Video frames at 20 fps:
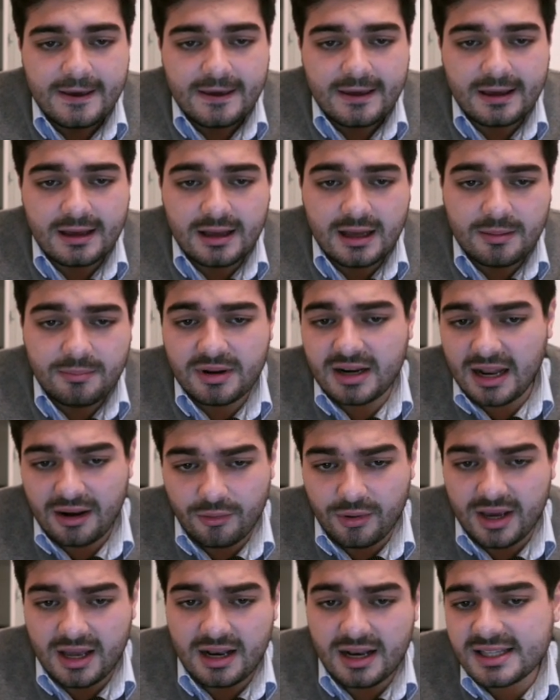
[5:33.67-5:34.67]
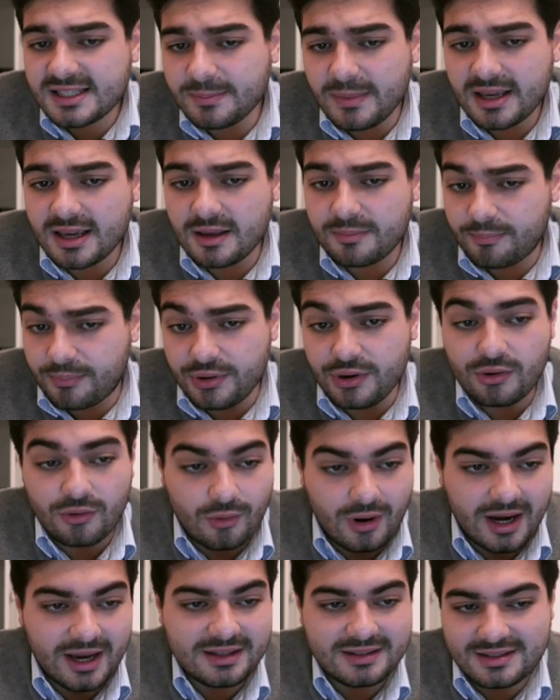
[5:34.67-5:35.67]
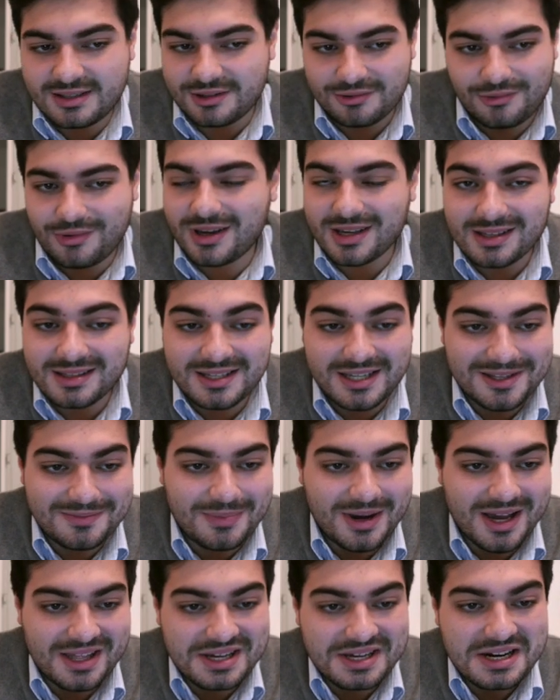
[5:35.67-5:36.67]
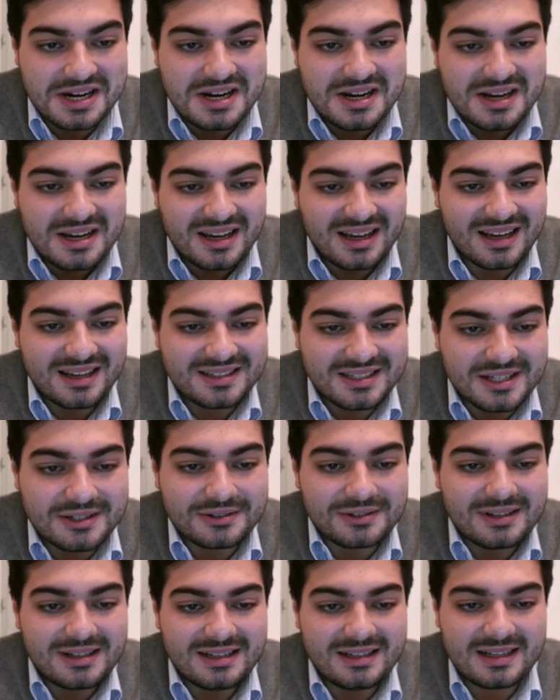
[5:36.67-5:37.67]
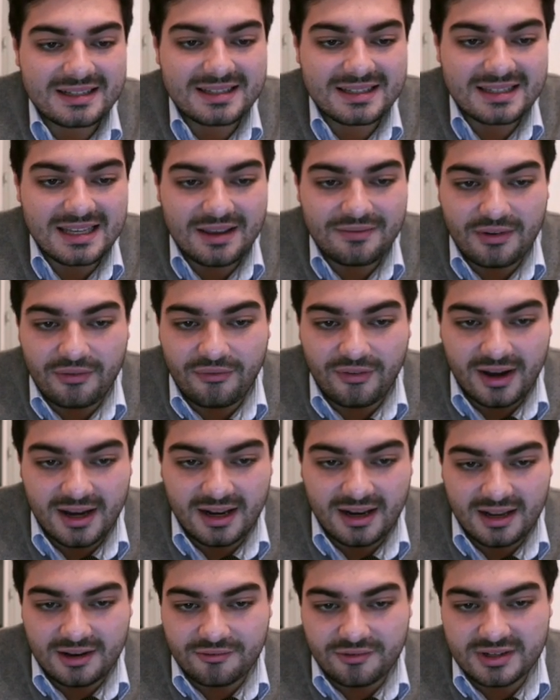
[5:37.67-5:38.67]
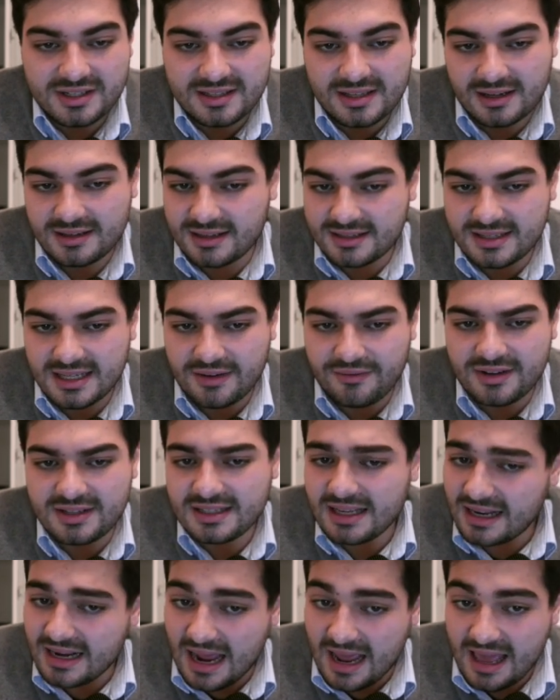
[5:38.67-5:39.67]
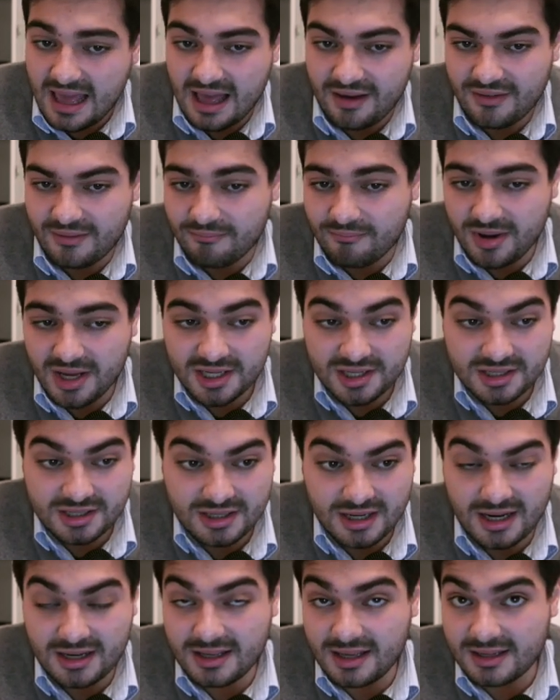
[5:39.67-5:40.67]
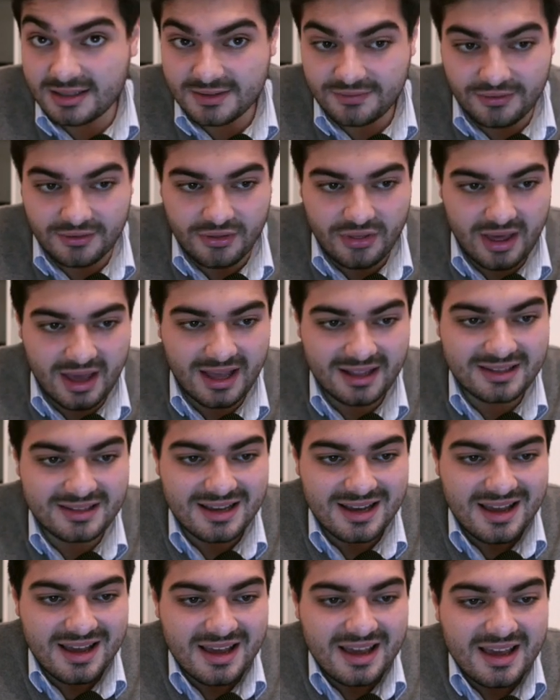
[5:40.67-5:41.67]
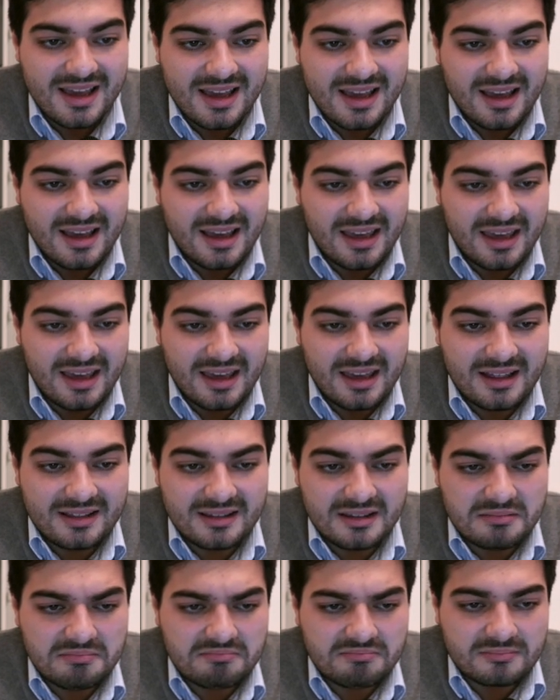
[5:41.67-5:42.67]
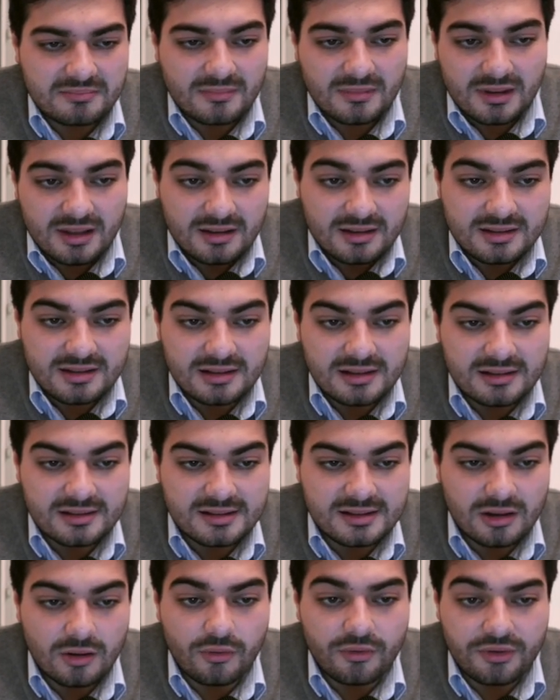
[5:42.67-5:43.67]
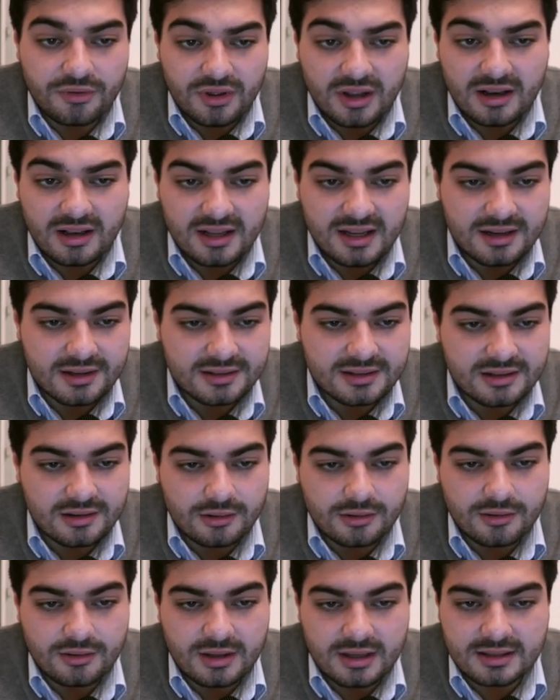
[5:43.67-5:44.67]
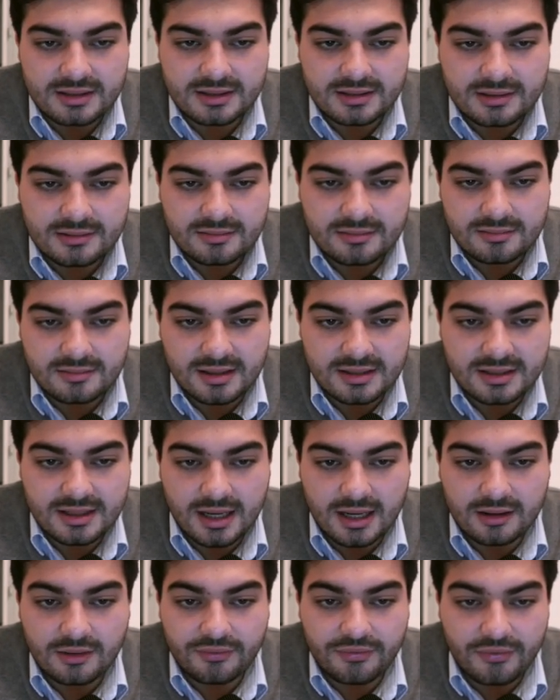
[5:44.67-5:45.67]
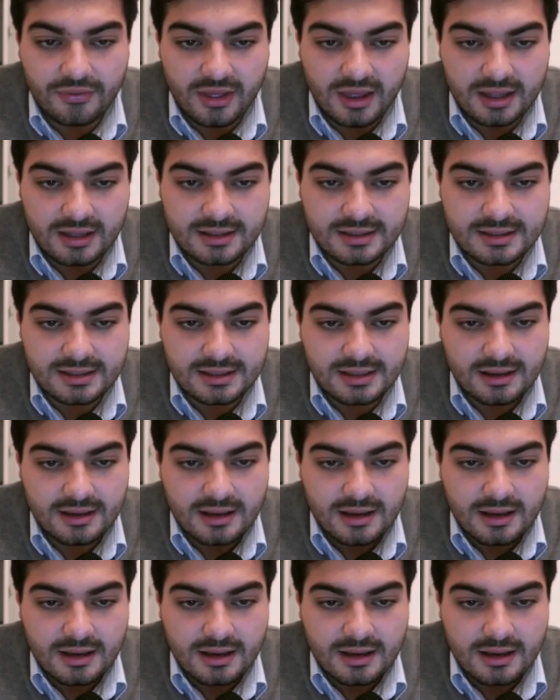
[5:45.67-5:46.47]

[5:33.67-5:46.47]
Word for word: Uh, but anyway, let's make it pure white so we can see it better. Uh, so let's save a file and restart the service. And I have a bash alias for that. And it's a little slower than Linux to do this, this kind of things.